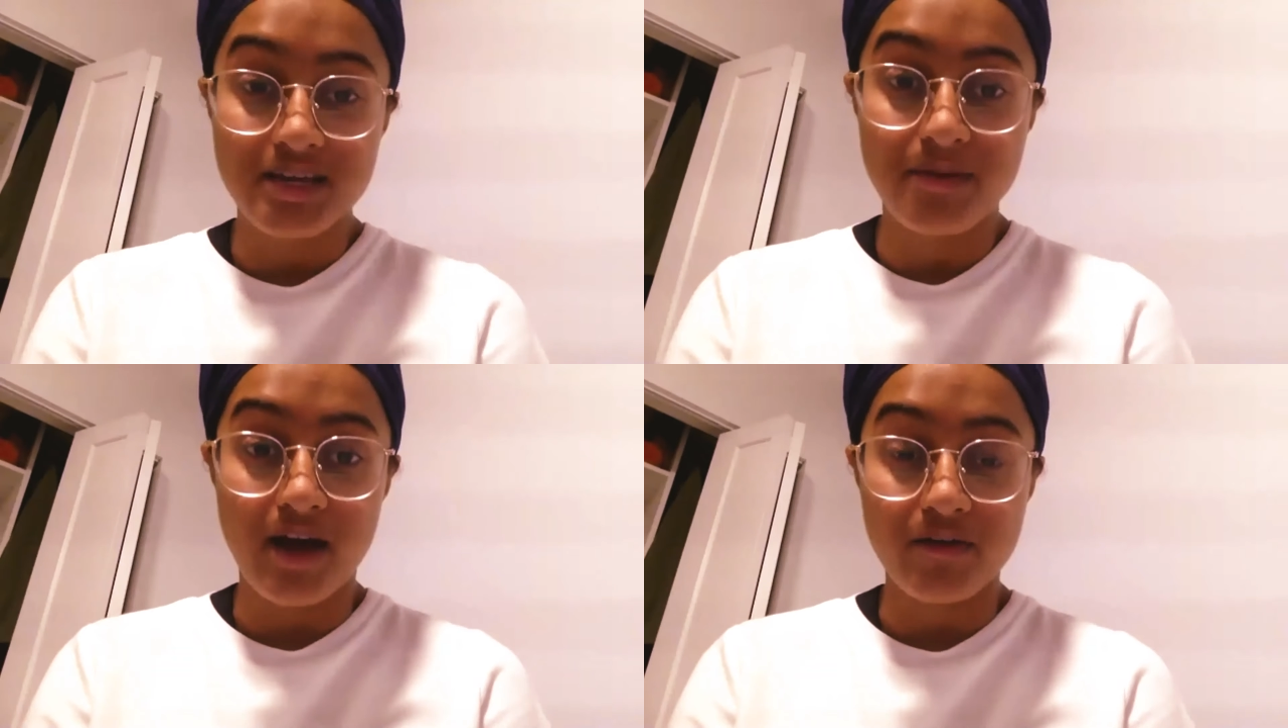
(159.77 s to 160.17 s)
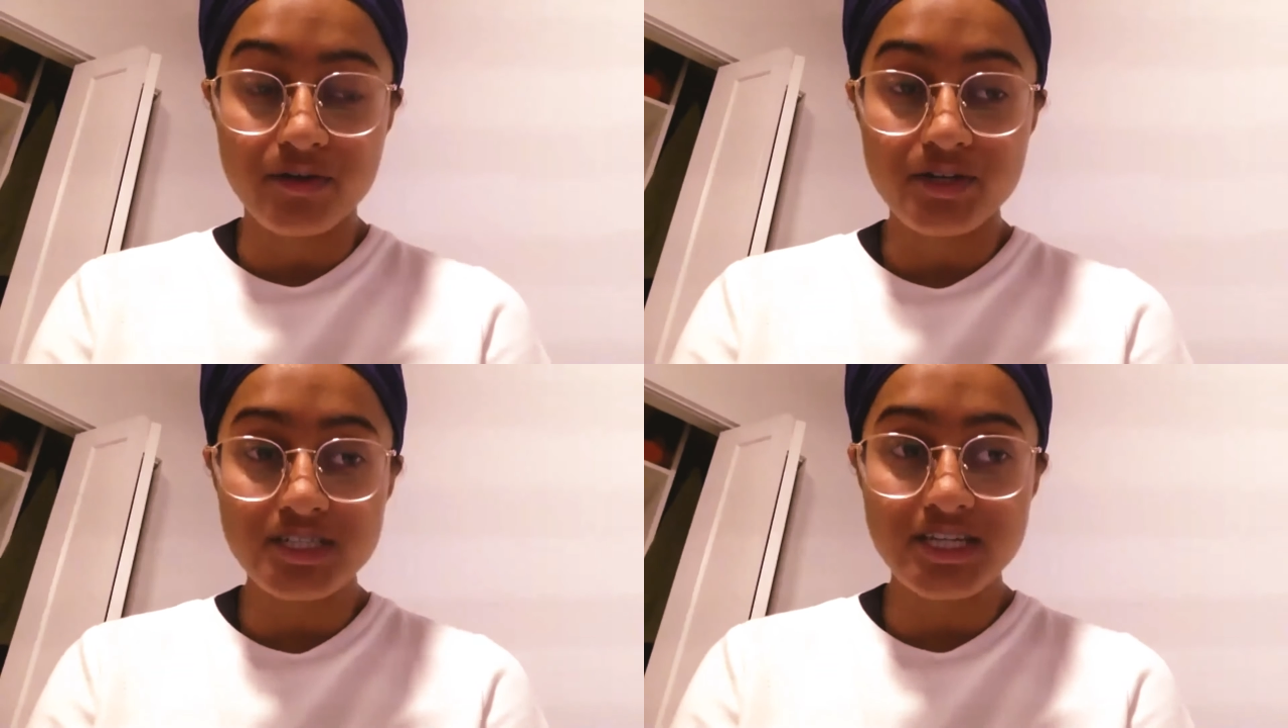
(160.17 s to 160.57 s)

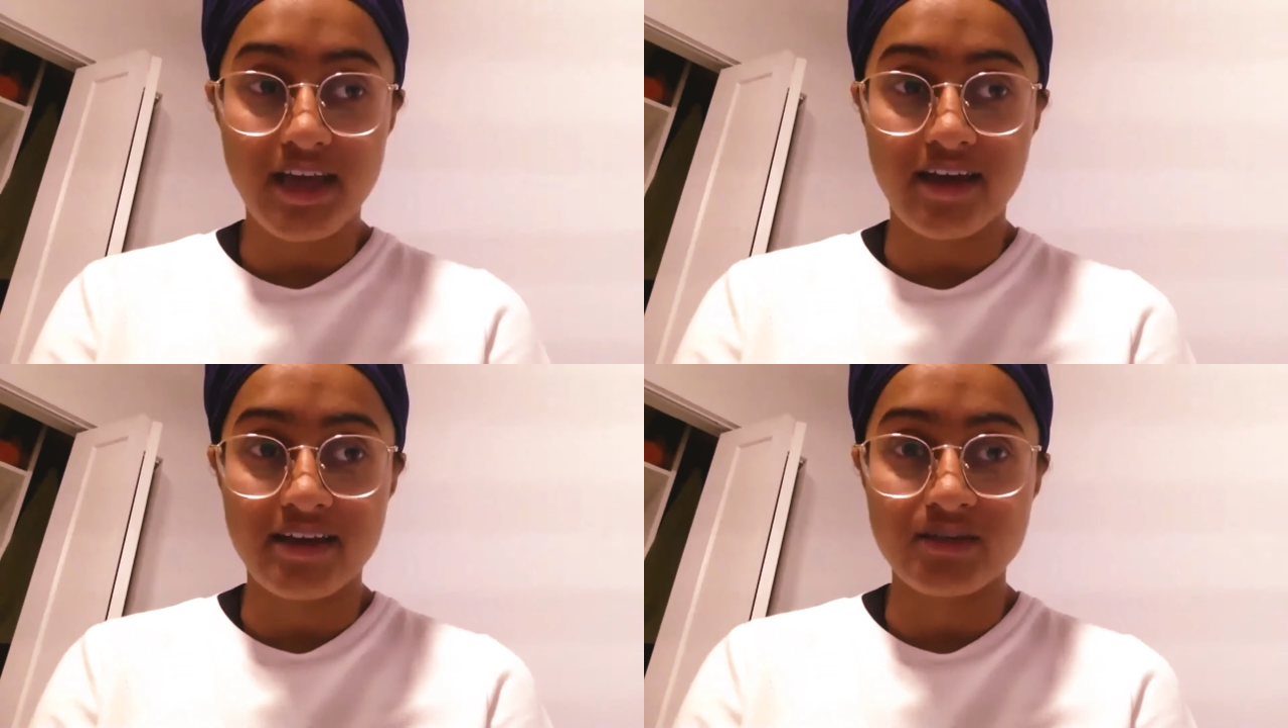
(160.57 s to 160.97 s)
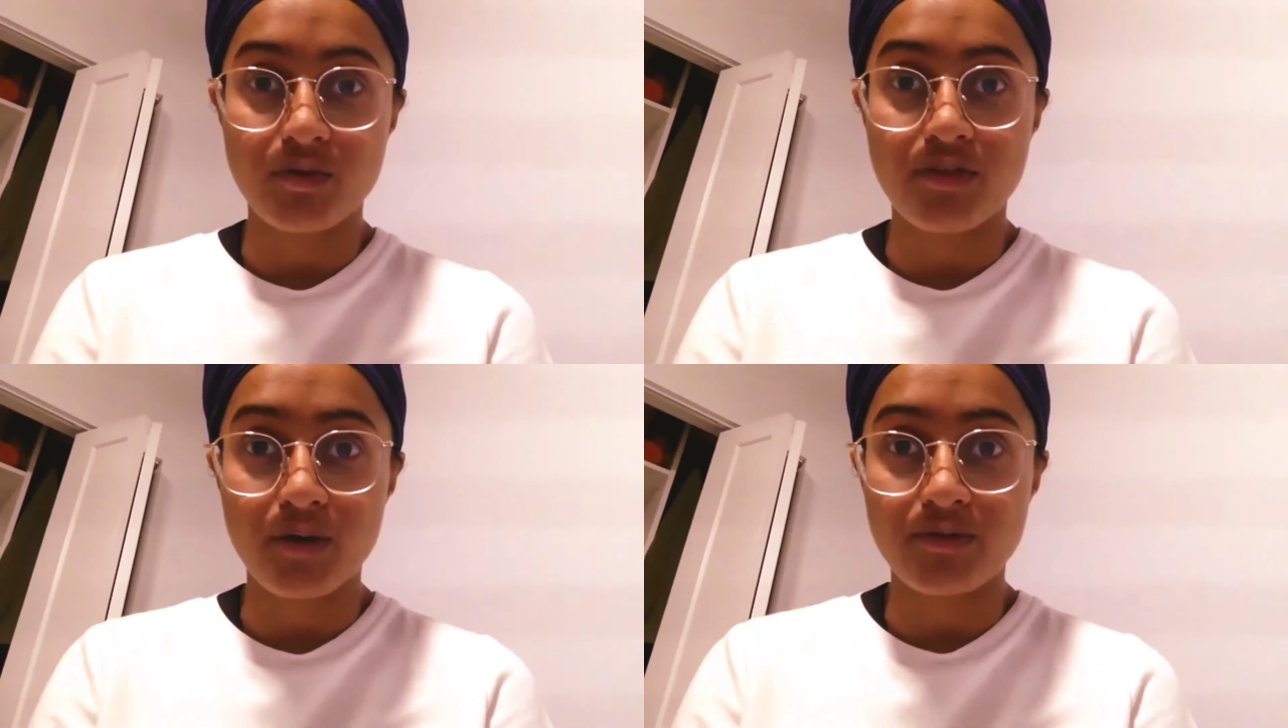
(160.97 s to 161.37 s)
effort, and
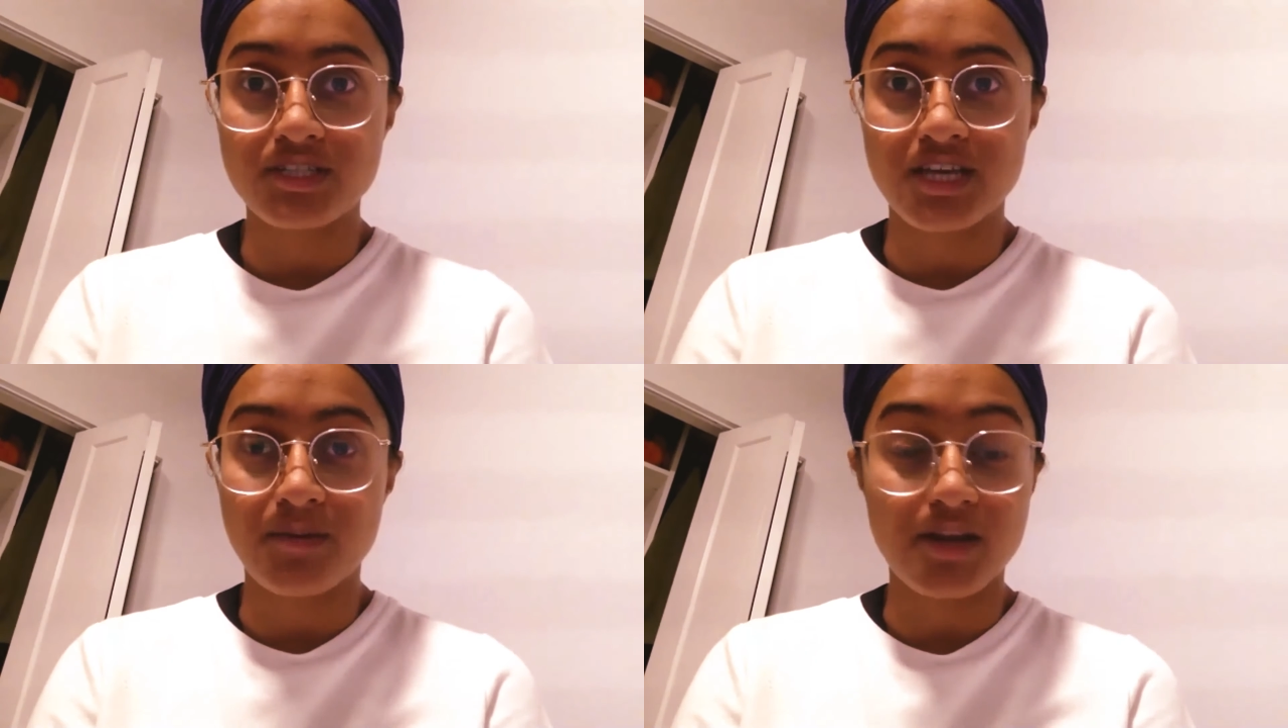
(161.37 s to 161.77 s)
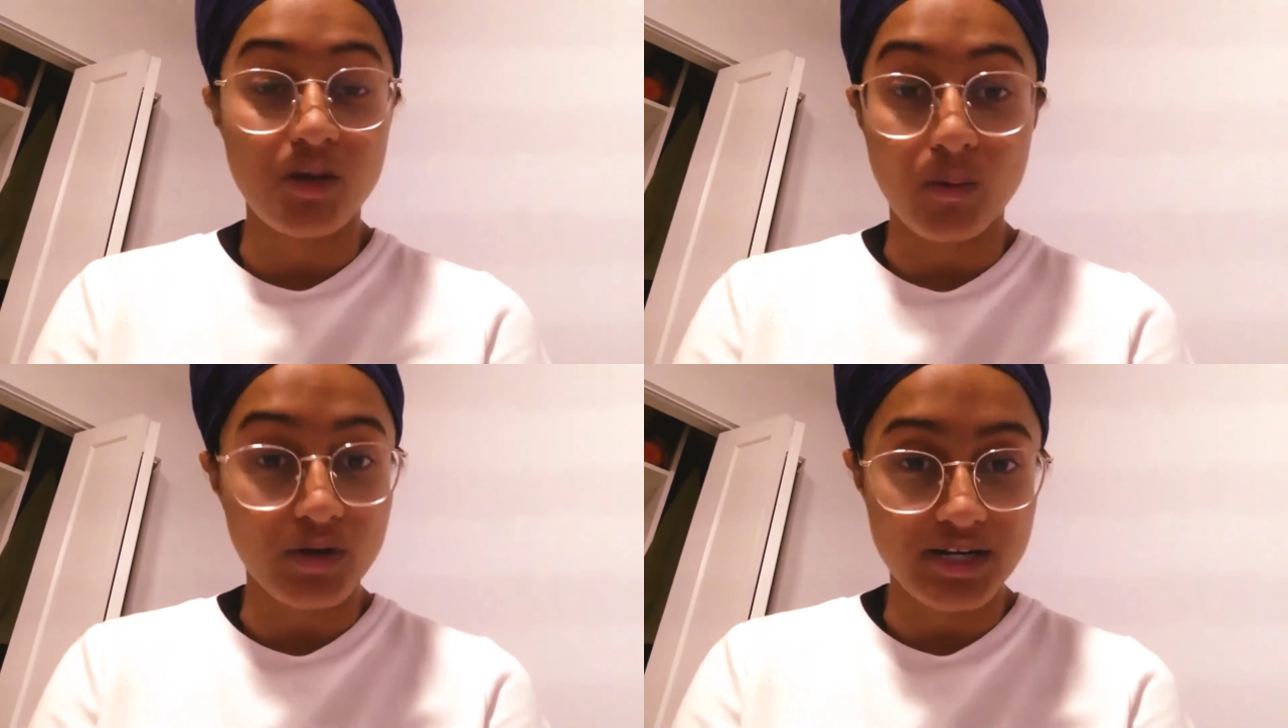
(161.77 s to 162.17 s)
without the team, I know
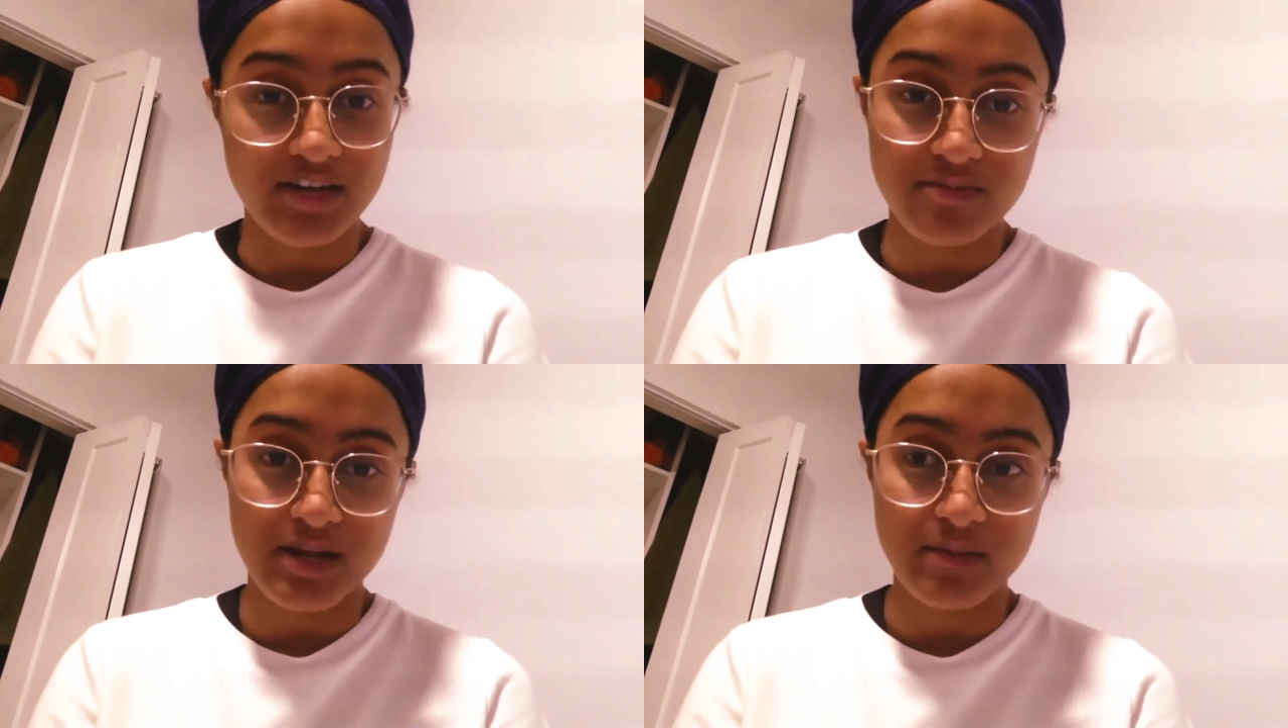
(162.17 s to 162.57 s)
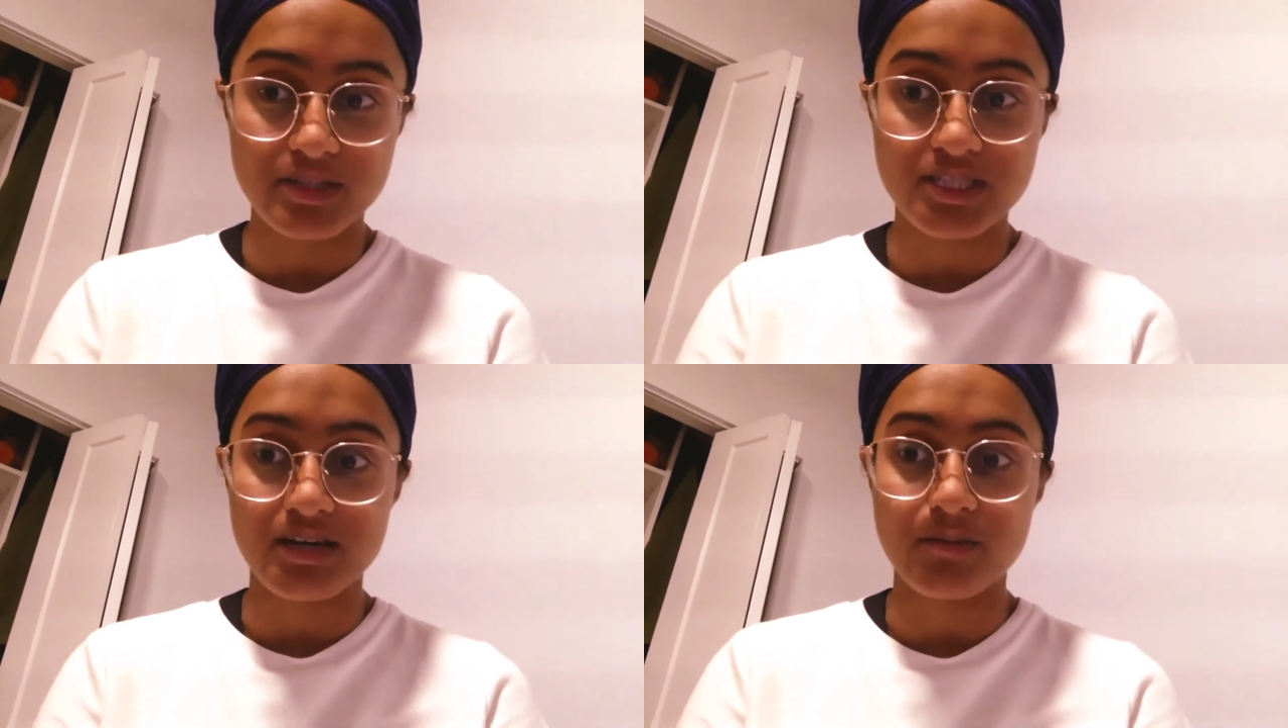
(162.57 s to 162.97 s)
I wouldn't have been able
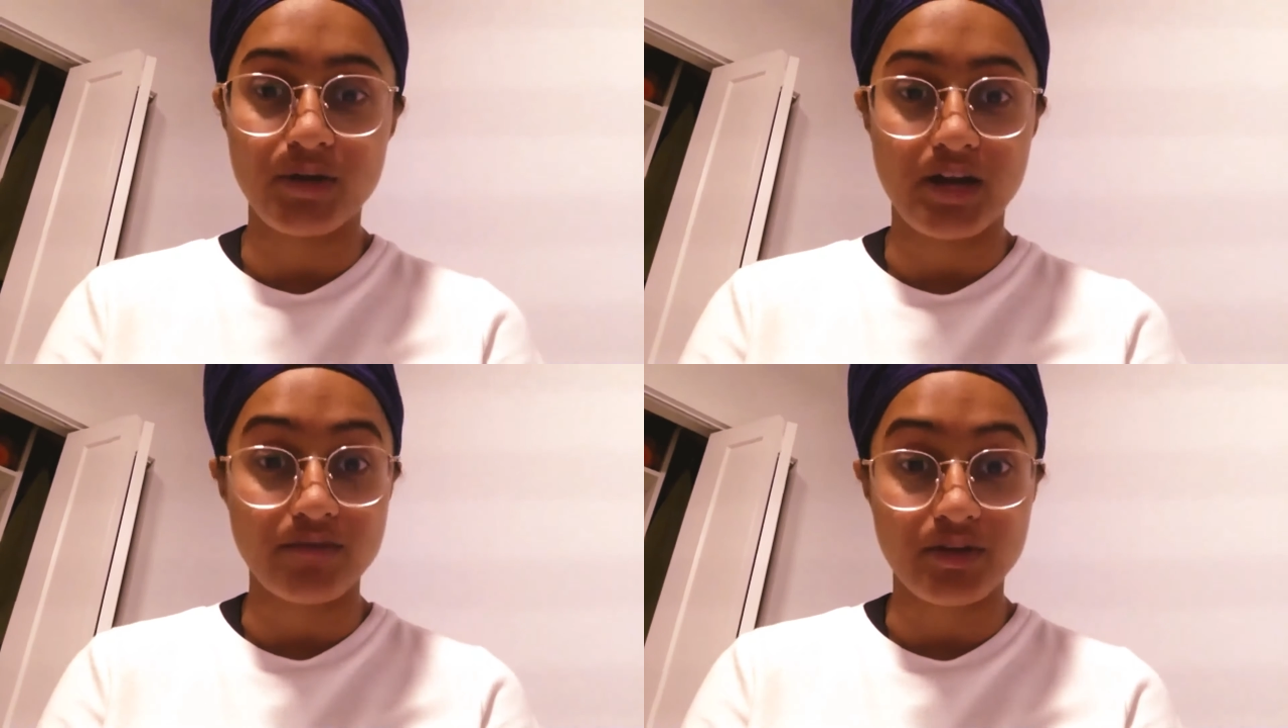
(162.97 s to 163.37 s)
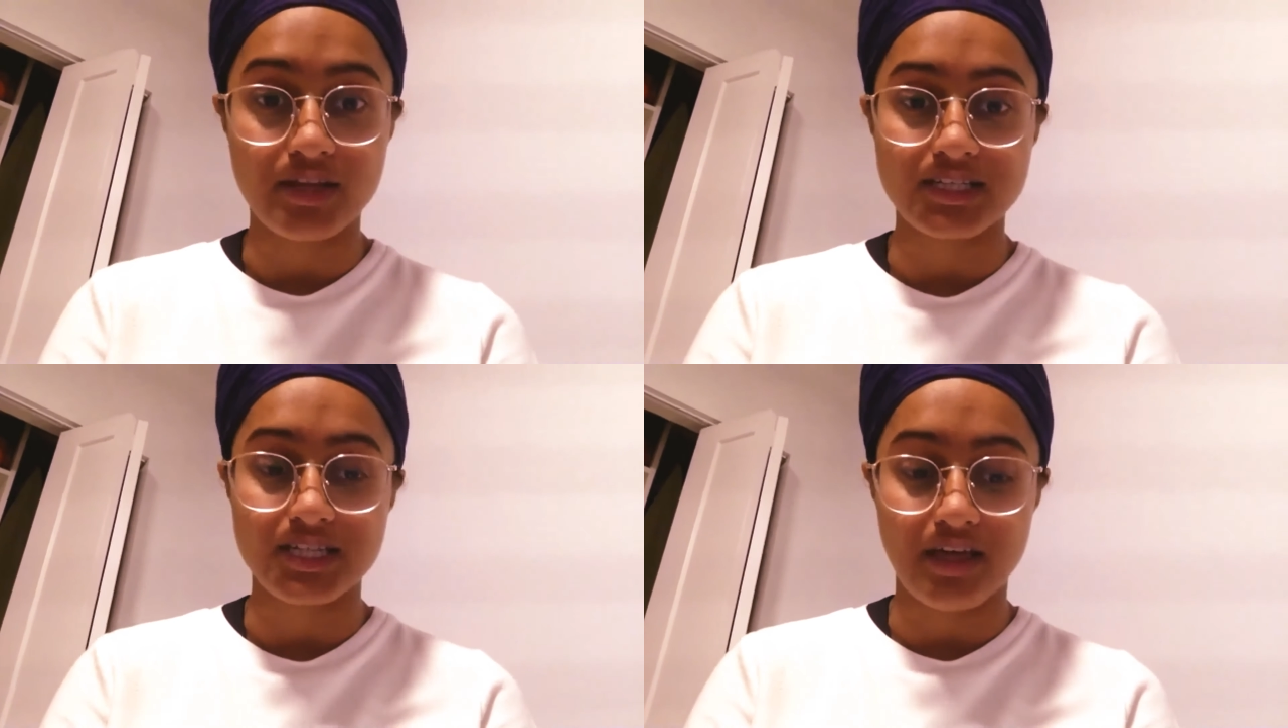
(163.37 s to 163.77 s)
to put
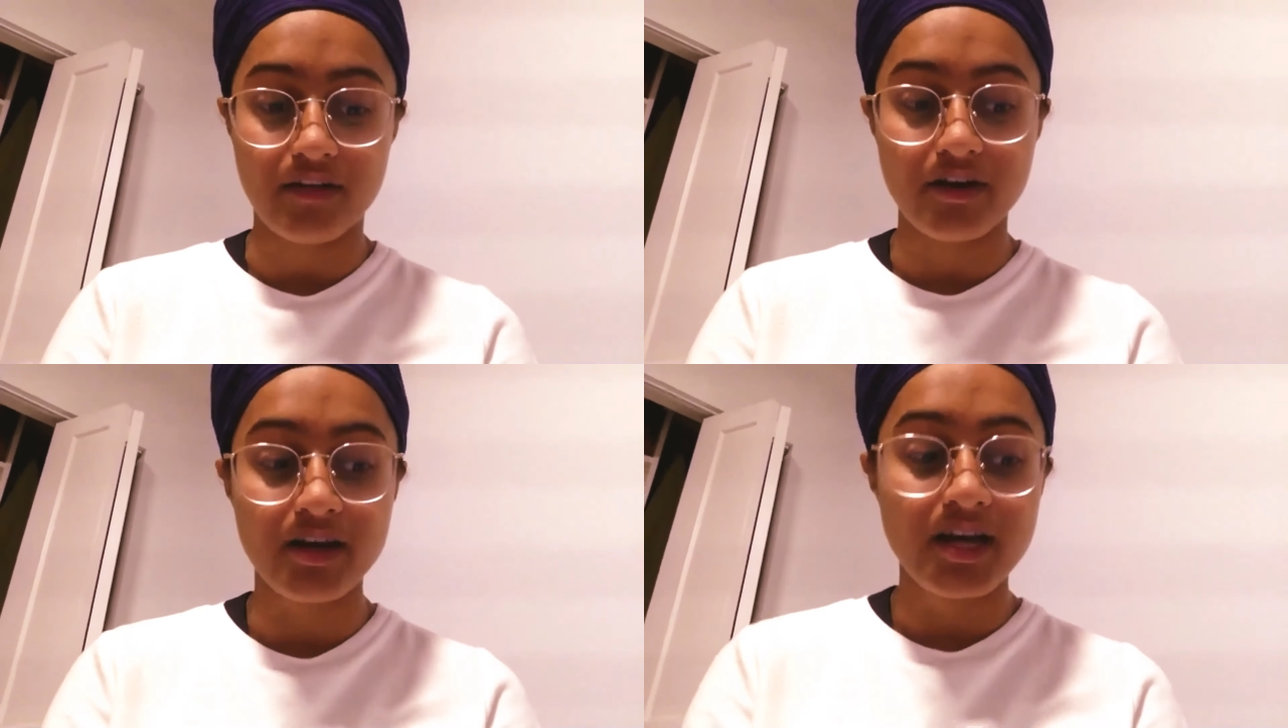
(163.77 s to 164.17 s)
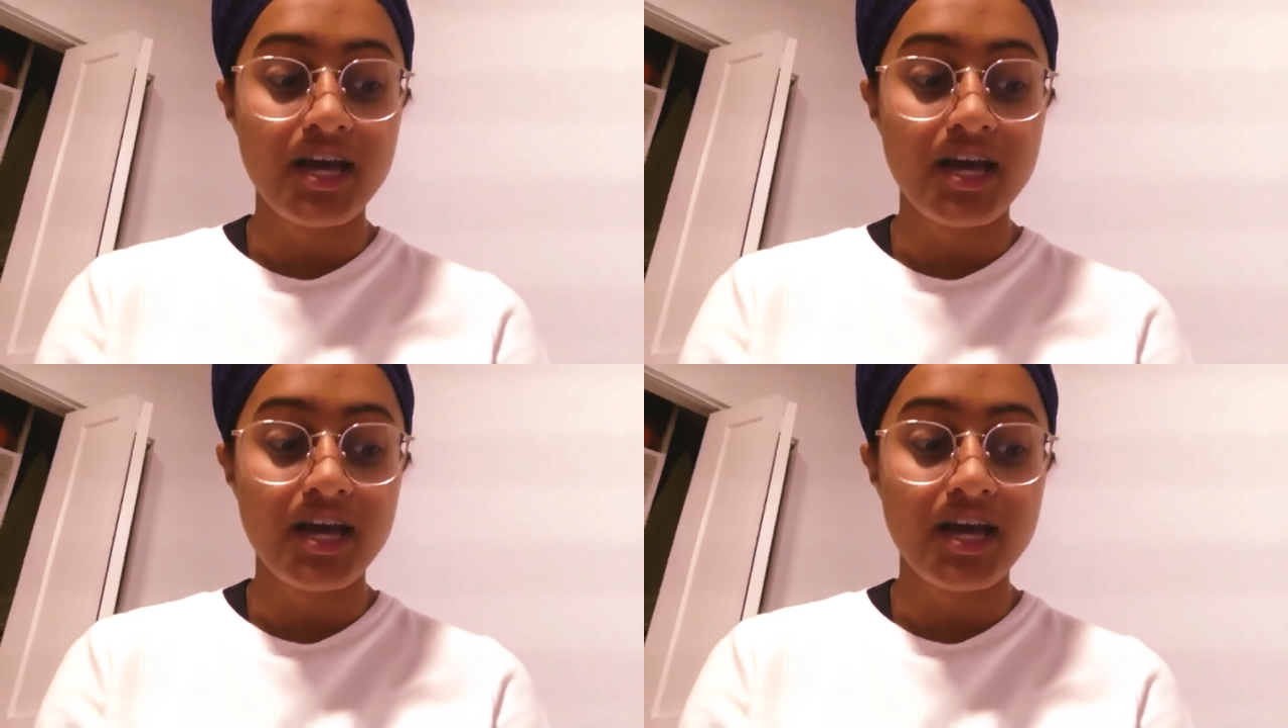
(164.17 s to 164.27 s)
everything together.